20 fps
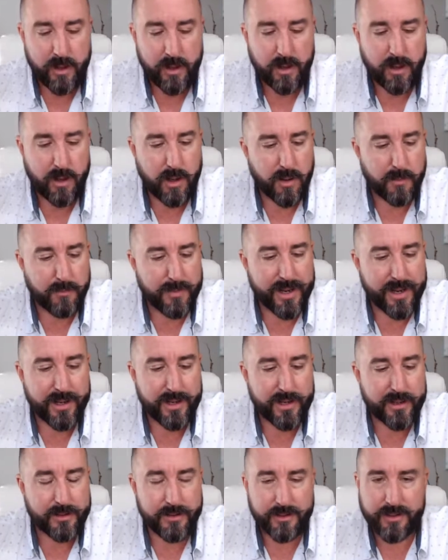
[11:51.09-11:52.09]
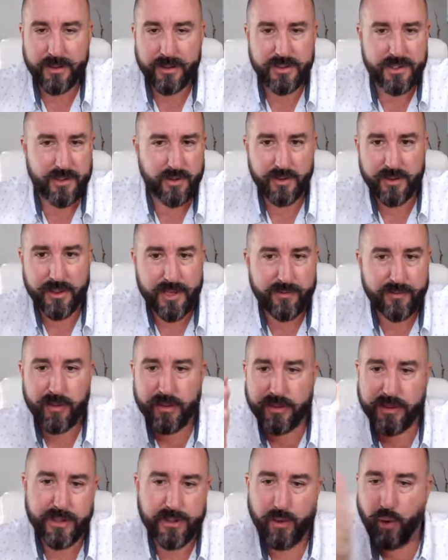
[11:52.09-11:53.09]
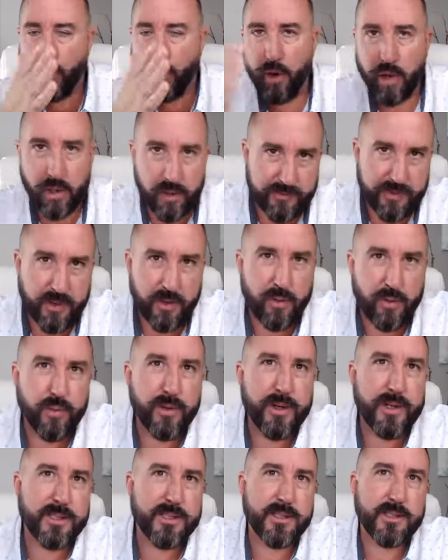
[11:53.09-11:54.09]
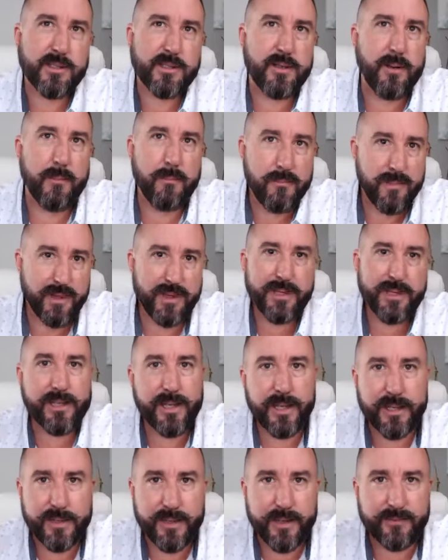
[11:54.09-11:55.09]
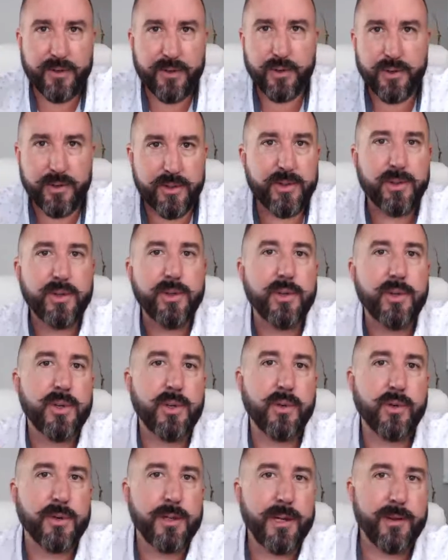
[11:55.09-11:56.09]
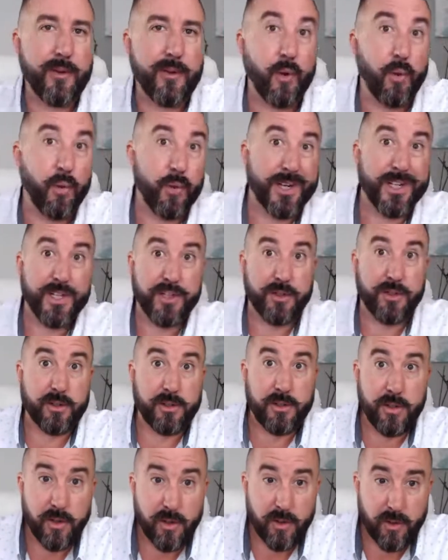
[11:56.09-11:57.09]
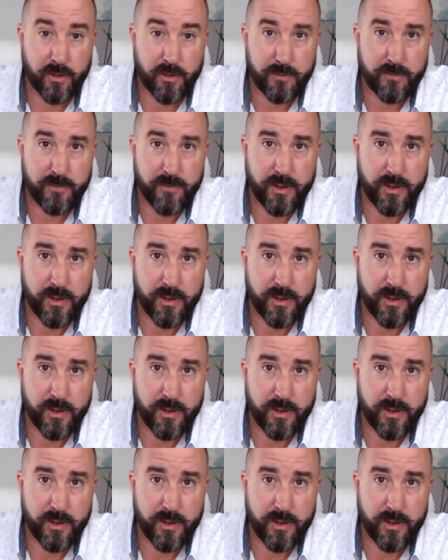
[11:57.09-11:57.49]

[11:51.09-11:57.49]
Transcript: And because you'll never get all of your risks mitigated. If you do, you'll never reach your goal.